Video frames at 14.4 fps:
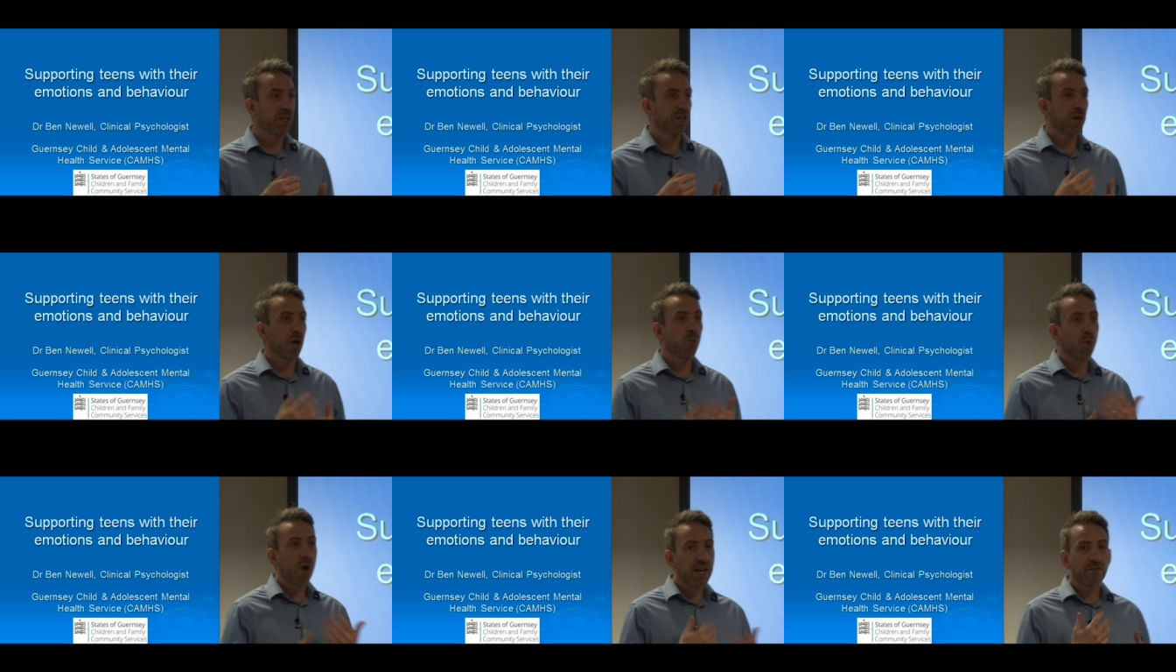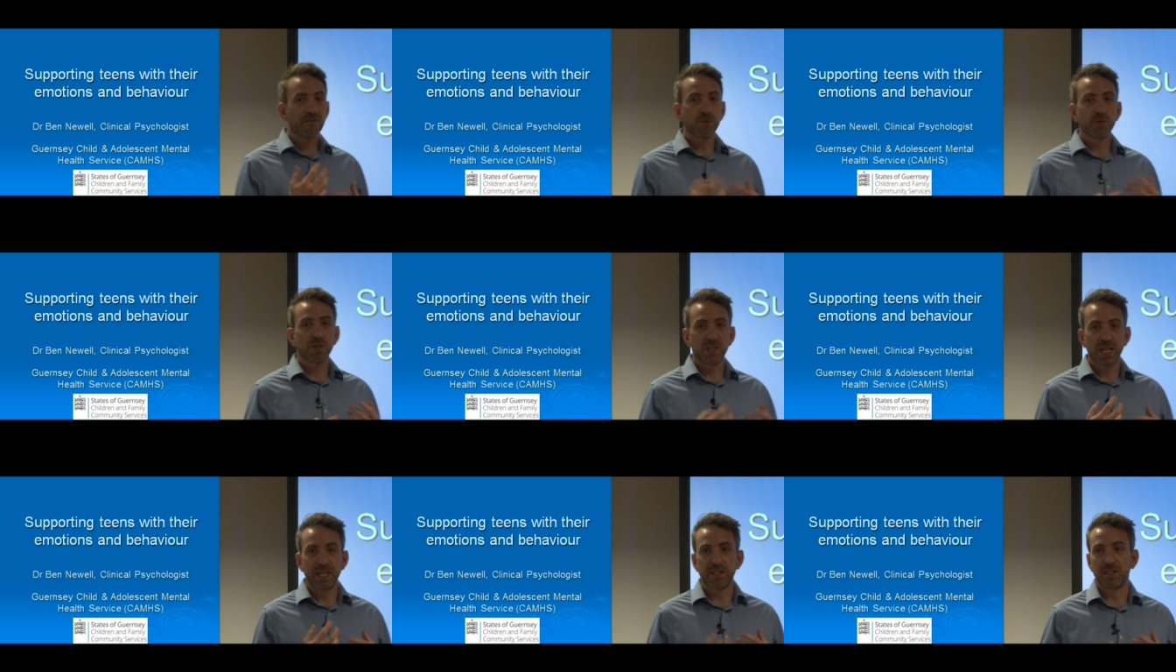away from the
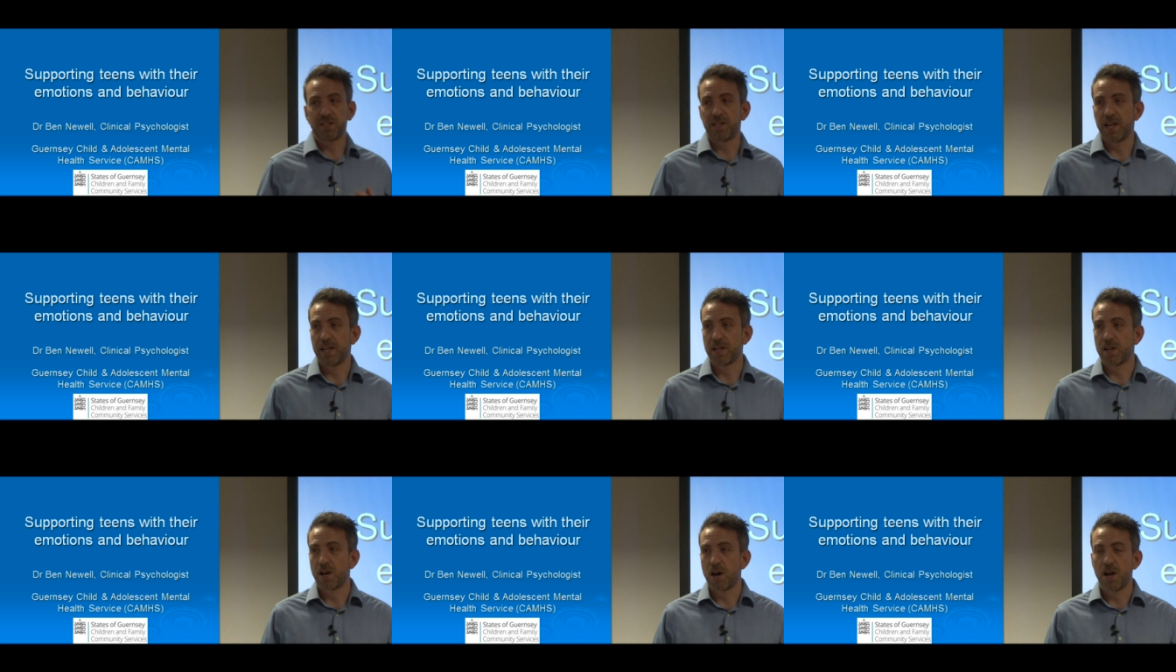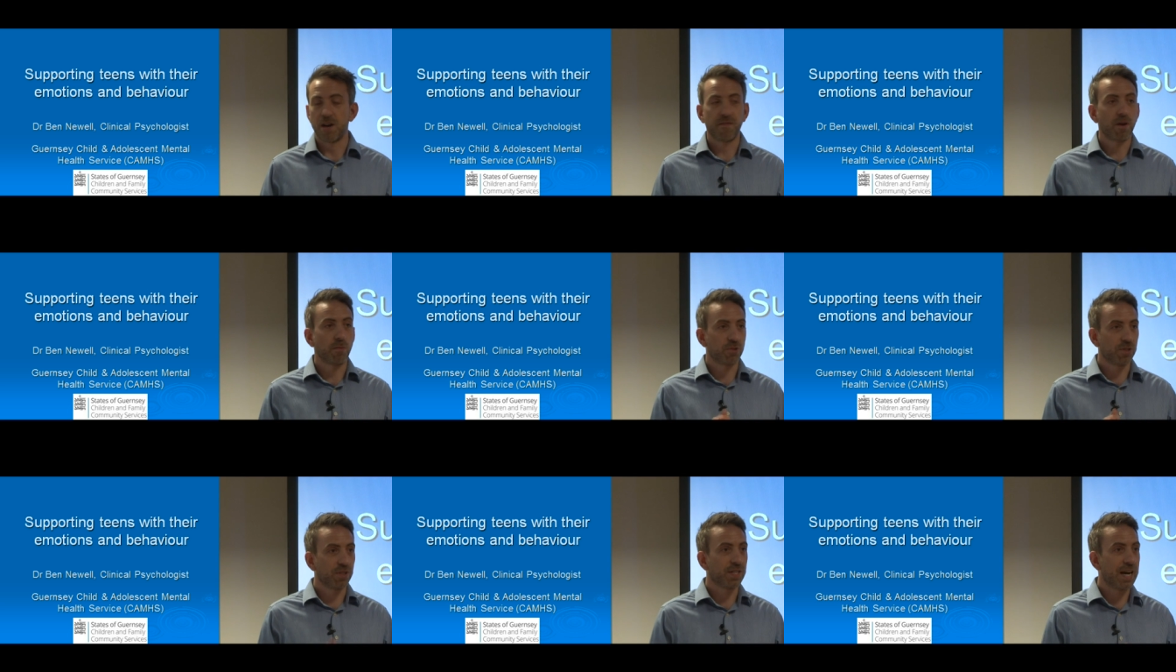day-to-day kind of ups
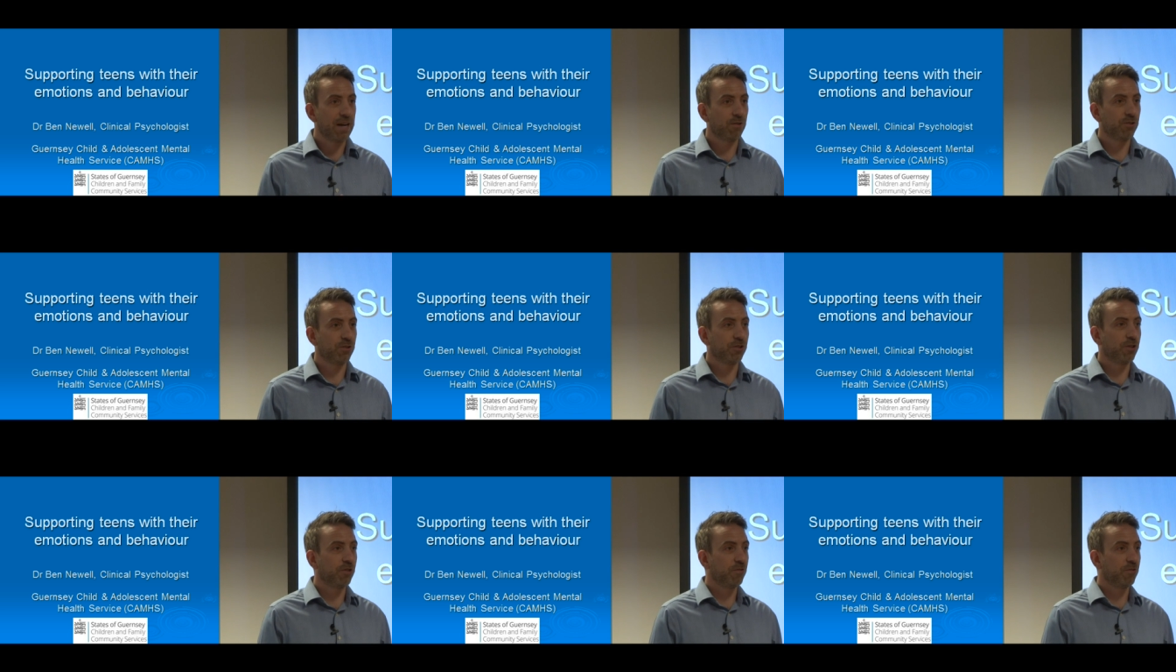and downs of